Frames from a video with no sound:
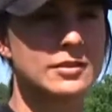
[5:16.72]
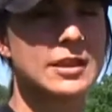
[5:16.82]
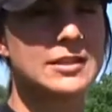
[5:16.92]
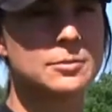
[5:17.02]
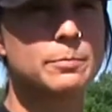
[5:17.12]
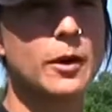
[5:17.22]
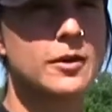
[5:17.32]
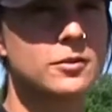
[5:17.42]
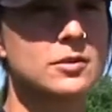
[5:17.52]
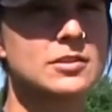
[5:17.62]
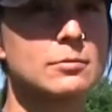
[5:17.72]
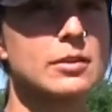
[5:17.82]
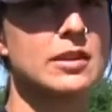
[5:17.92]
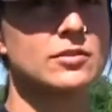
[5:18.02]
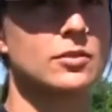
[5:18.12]
that's part of the reason
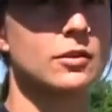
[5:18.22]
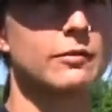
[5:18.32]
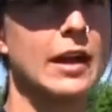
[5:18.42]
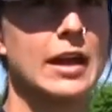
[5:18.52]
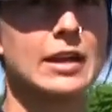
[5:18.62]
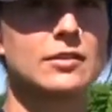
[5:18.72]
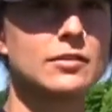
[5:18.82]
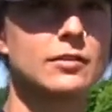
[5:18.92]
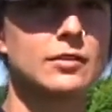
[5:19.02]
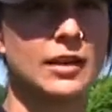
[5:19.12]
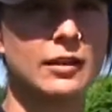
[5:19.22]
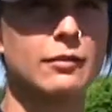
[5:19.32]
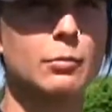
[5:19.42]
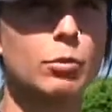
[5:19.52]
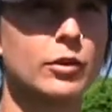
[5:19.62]
being certified is kind
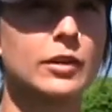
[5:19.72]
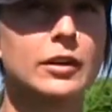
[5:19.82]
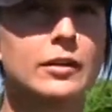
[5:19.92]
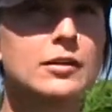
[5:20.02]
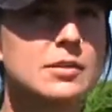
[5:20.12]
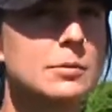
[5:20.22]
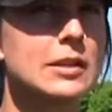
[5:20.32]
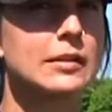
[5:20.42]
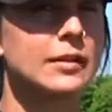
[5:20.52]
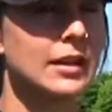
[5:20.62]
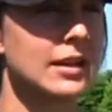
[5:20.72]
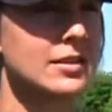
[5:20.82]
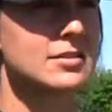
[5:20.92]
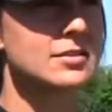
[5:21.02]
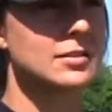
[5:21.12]
of important to me, I
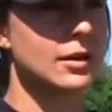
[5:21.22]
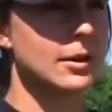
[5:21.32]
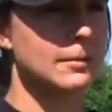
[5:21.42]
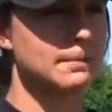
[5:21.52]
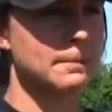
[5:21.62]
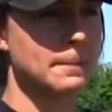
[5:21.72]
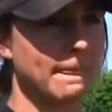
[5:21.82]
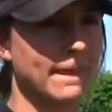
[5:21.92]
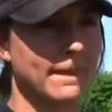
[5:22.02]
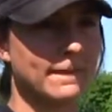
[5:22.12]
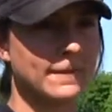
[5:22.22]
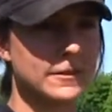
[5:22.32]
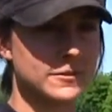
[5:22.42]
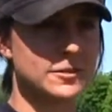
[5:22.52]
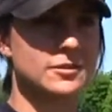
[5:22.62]
guess.
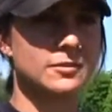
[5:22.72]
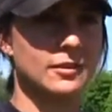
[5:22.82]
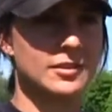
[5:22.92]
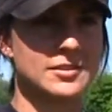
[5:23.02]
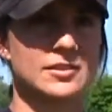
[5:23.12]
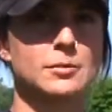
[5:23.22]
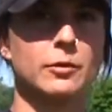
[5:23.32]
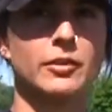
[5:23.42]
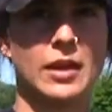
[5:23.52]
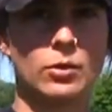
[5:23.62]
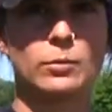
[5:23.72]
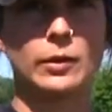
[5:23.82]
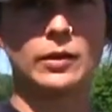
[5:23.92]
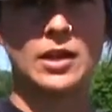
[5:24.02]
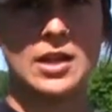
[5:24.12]
There's a system of
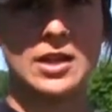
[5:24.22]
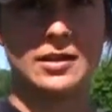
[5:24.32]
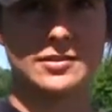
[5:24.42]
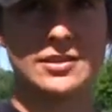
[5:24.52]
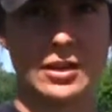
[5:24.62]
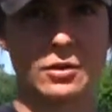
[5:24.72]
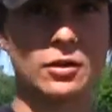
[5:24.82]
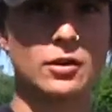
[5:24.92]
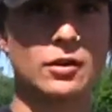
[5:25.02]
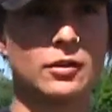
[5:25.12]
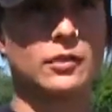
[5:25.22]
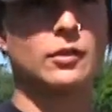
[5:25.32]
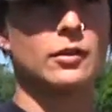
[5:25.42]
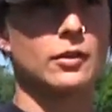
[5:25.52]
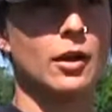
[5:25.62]
accountability and a standard,
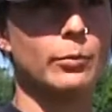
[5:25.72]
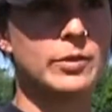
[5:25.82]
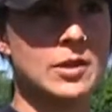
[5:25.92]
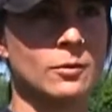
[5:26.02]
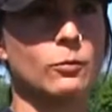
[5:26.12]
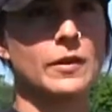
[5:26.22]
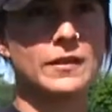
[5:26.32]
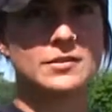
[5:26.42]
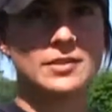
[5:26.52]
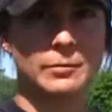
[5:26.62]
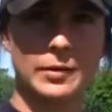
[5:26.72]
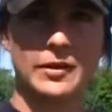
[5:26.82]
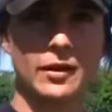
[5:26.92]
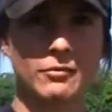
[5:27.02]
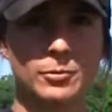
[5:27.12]
albeit one that's set by
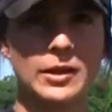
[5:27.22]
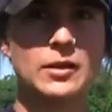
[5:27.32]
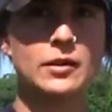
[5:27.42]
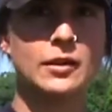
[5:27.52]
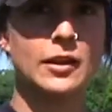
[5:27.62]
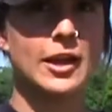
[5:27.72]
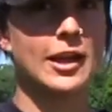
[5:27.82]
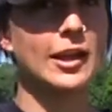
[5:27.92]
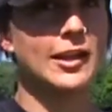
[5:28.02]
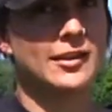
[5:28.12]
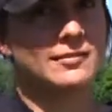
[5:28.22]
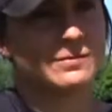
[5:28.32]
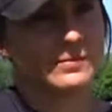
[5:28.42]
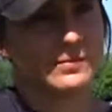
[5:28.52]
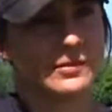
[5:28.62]
the government, and
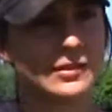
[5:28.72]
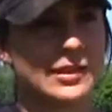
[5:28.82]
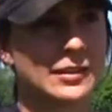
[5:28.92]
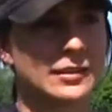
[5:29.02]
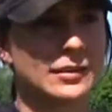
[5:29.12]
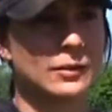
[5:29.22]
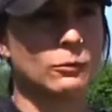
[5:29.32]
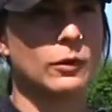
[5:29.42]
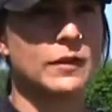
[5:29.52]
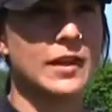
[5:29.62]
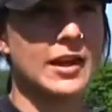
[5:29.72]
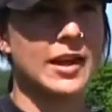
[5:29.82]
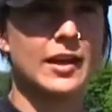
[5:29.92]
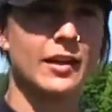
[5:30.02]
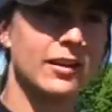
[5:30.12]
one that,
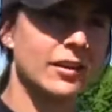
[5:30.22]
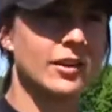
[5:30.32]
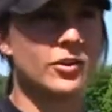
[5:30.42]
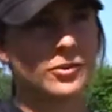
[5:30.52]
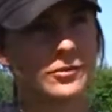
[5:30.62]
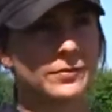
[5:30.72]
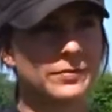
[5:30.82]
if